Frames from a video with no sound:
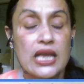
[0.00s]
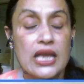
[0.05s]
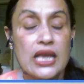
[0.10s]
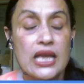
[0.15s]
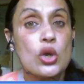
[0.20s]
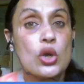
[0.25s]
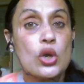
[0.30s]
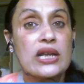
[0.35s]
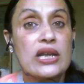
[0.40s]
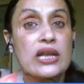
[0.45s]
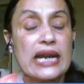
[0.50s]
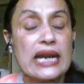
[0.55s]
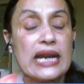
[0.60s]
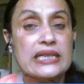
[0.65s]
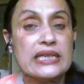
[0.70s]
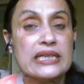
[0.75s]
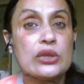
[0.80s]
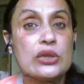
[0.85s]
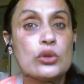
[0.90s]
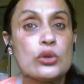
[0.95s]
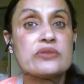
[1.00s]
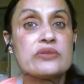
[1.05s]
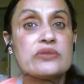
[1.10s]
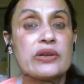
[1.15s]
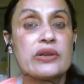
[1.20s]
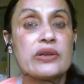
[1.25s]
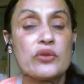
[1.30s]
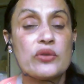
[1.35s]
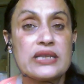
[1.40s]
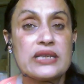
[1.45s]
So gratitude is
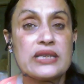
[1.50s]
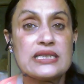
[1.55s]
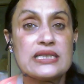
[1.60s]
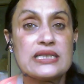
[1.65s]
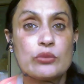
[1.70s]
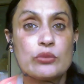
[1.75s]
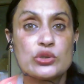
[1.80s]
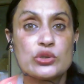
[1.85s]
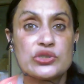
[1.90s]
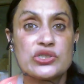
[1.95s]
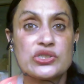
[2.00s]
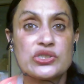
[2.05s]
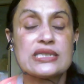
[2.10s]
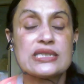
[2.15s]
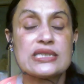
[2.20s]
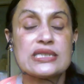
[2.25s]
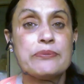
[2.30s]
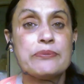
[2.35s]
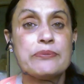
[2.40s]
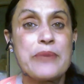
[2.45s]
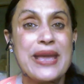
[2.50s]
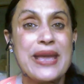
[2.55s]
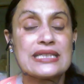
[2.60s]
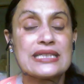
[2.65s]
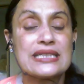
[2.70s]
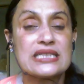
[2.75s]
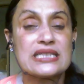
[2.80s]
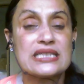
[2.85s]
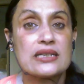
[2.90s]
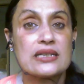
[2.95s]
one of these emotions that
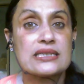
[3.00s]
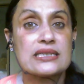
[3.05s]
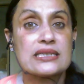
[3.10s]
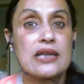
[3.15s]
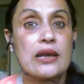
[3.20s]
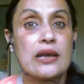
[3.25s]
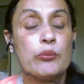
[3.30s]
makes us